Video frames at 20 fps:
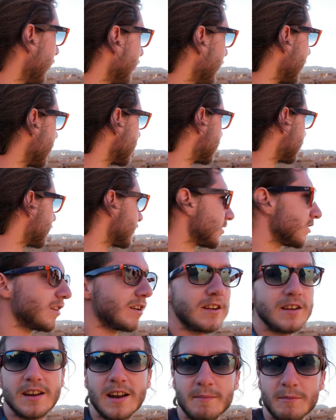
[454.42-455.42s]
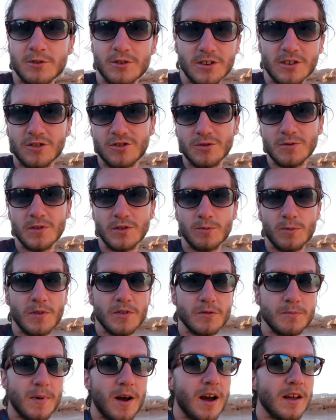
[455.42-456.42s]
the light's good, and I'm just gonna shoot this
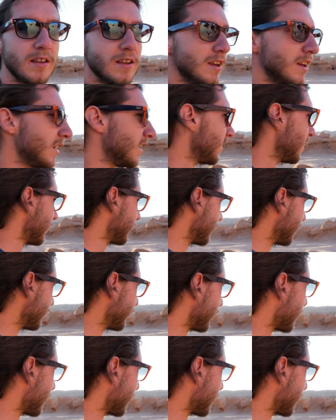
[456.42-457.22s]
one spot. It does